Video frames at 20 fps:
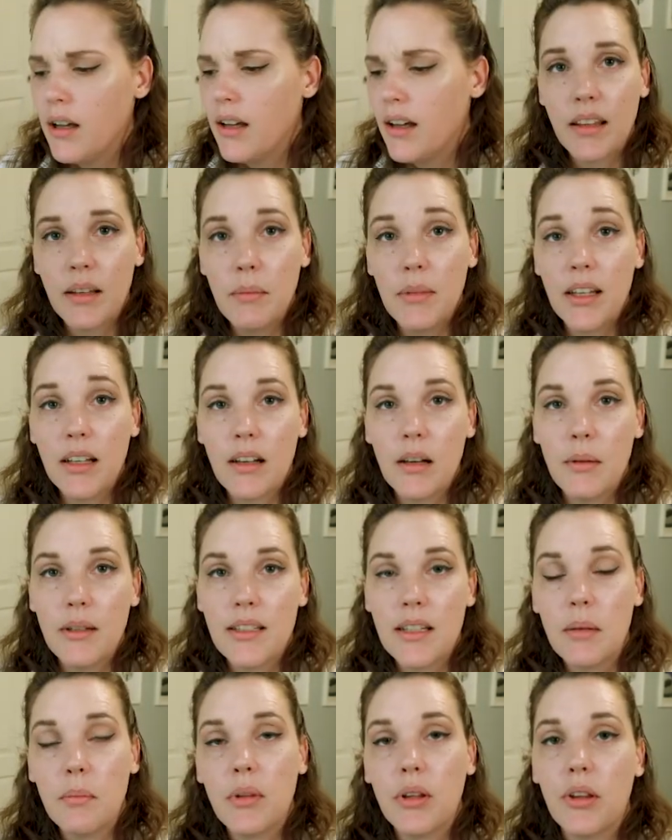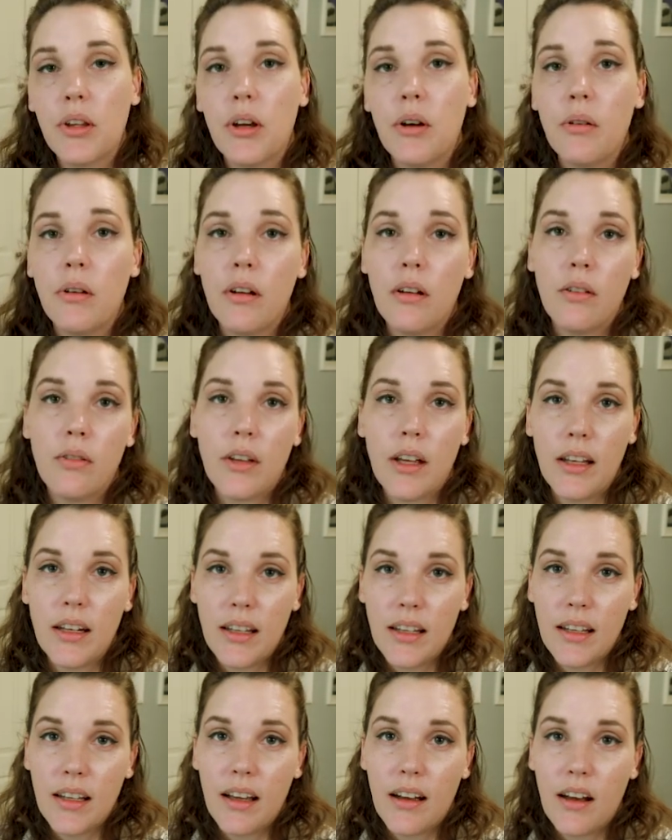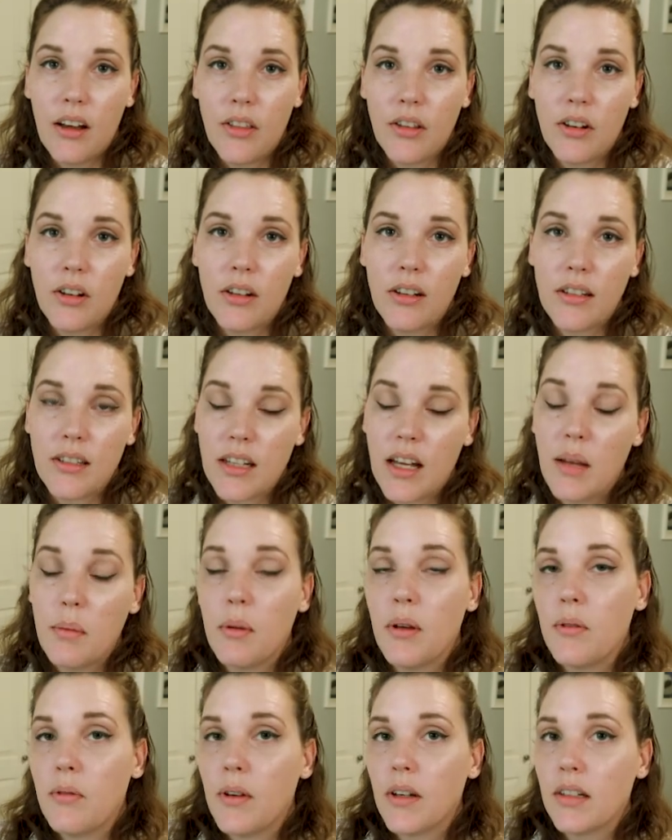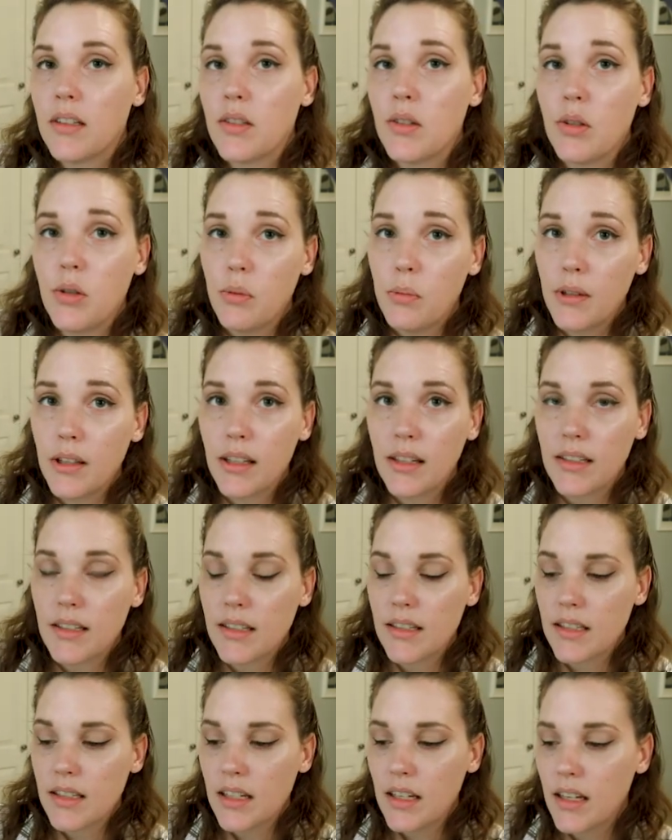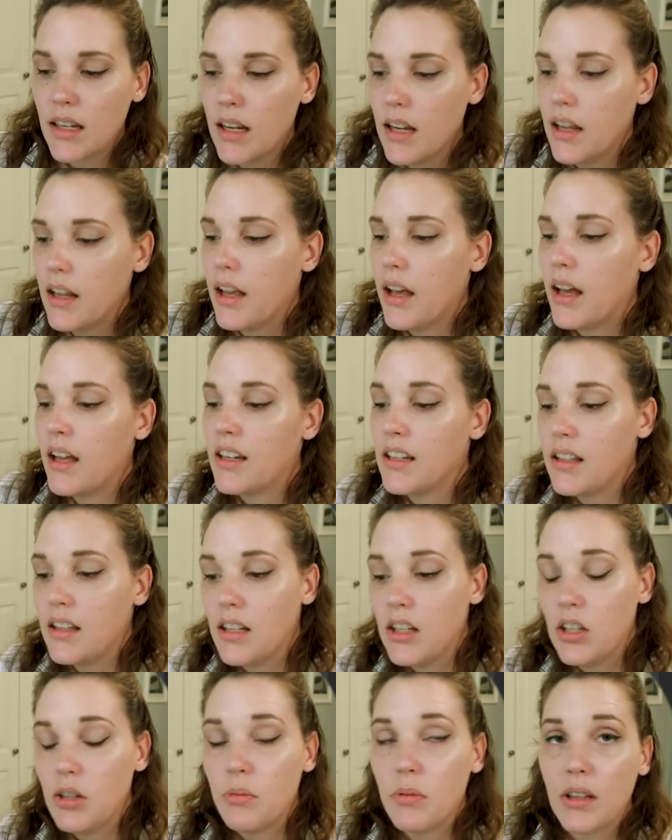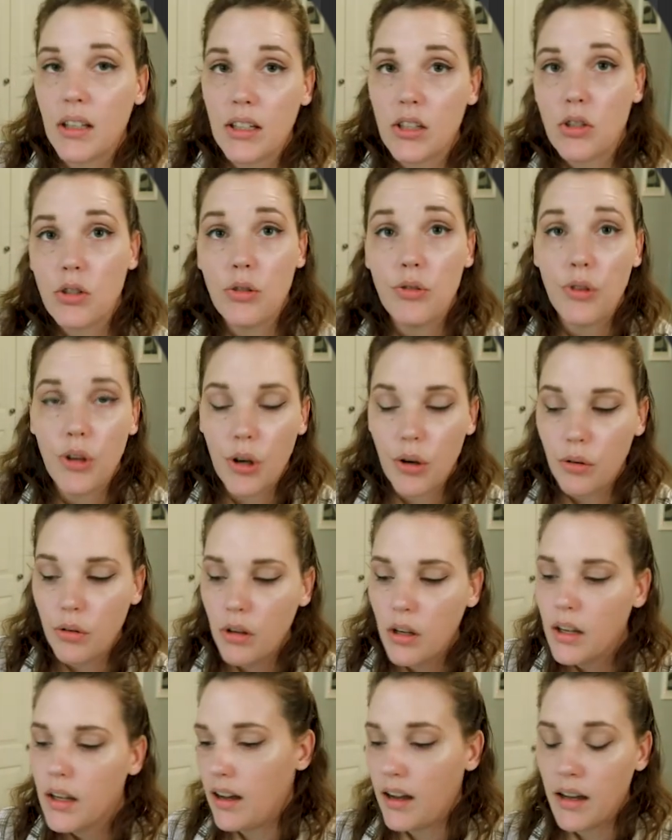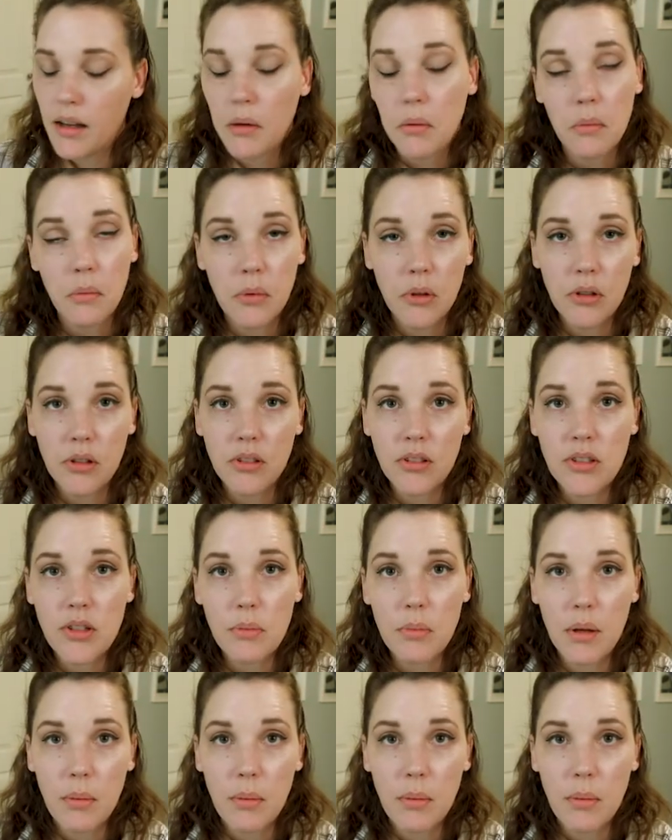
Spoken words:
Leave me a comment down below of any other type effects you would like to see, anything you would like to know. I will do my